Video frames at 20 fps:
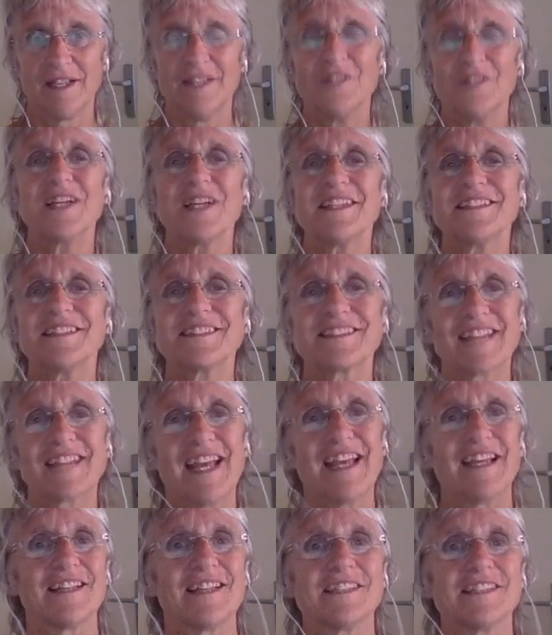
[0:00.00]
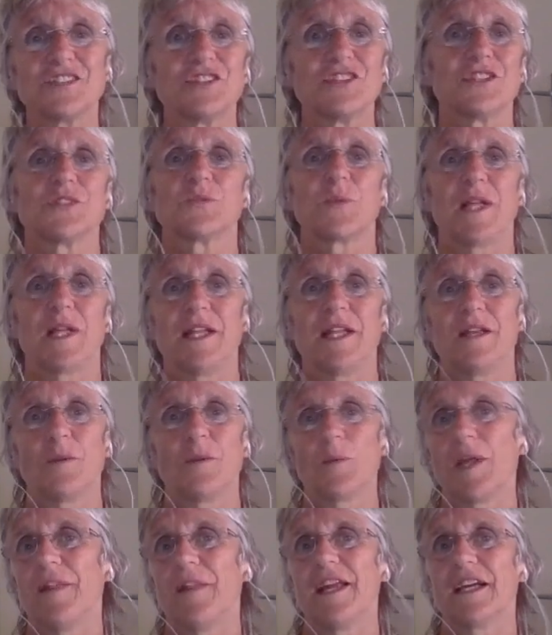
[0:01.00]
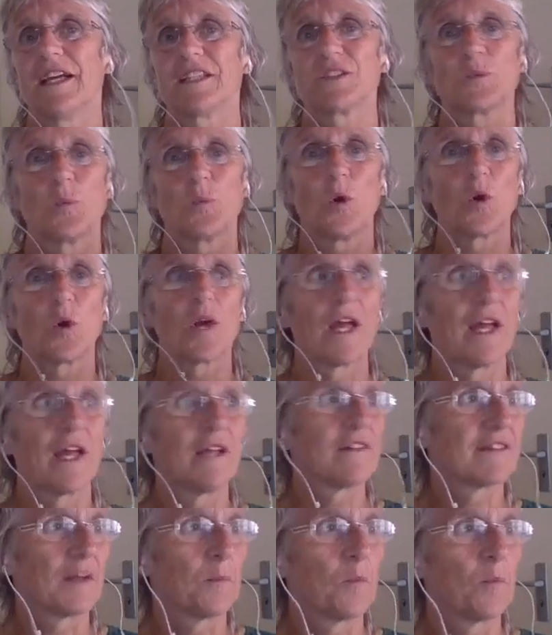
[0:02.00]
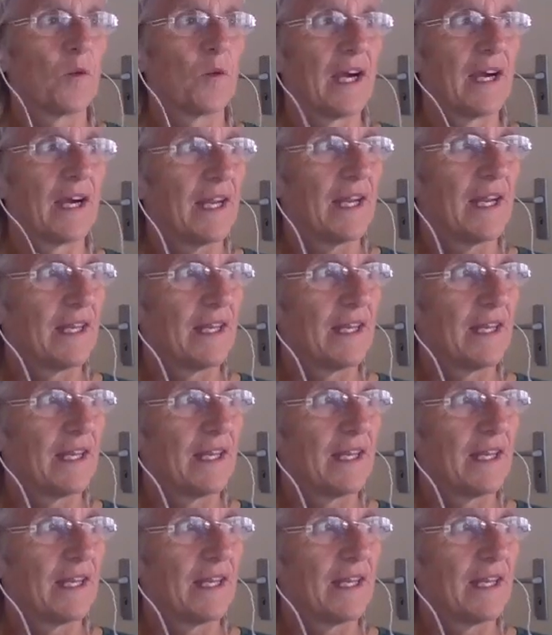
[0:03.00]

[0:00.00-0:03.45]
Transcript: You can say it. It's just when there's walking somewhere and then